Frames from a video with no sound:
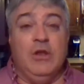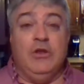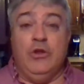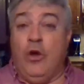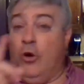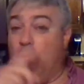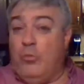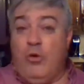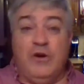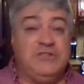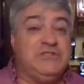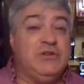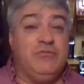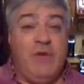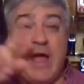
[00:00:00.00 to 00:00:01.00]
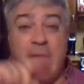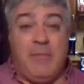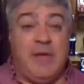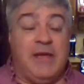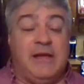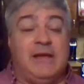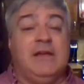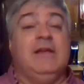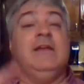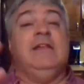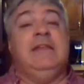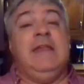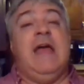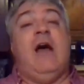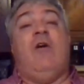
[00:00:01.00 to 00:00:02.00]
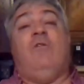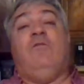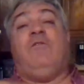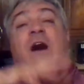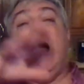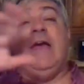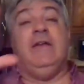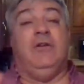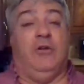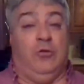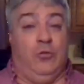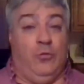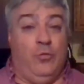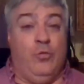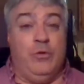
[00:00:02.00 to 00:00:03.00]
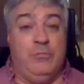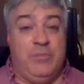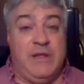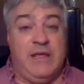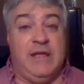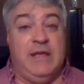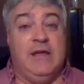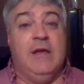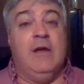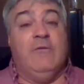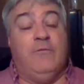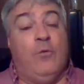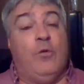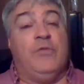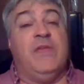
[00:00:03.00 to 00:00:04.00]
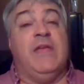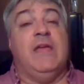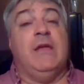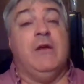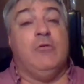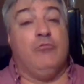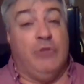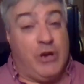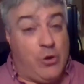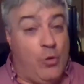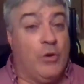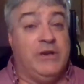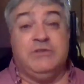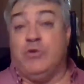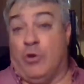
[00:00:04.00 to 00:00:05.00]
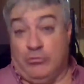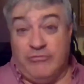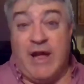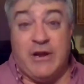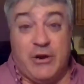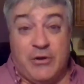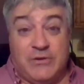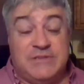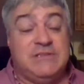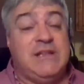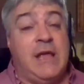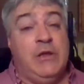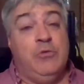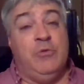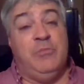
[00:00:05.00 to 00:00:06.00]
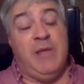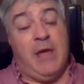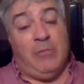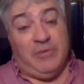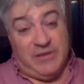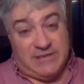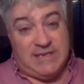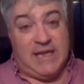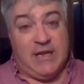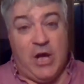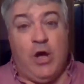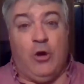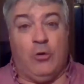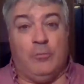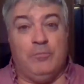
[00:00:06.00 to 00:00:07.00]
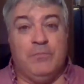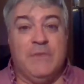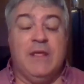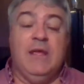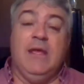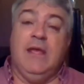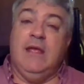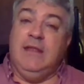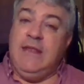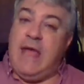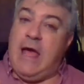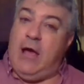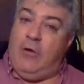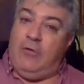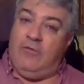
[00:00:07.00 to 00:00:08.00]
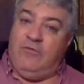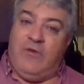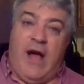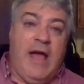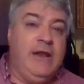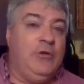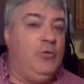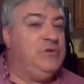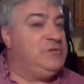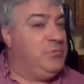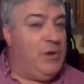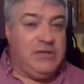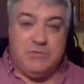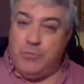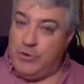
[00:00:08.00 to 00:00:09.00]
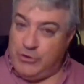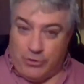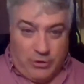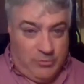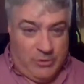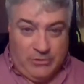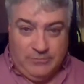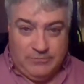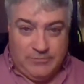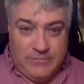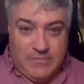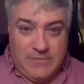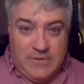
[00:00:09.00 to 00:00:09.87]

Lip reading: No more ceramic, now vinyl would be for the recordings or records that you would be able to take home. Now, vinyl was much more durable.